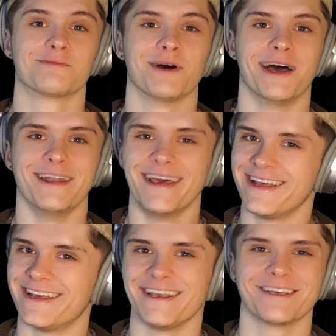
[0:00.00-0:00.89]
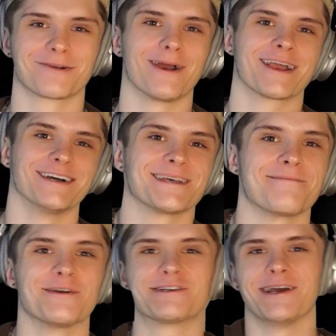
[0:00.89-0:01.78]
but either way, guys, I
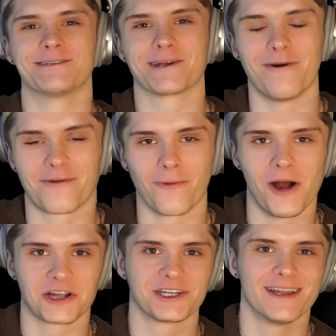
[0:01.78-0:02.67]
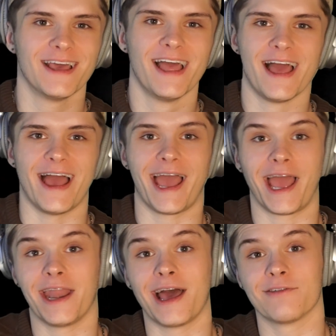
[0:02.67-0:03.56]
appreciate it, y'all, for watching,
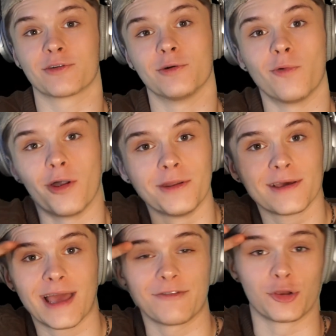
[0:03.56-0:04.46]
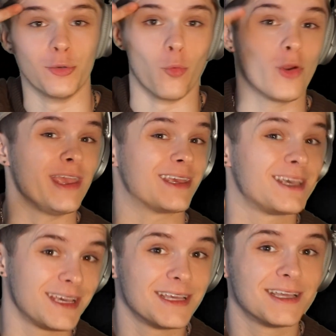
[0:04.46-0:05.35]
and have a good one. Have a good week.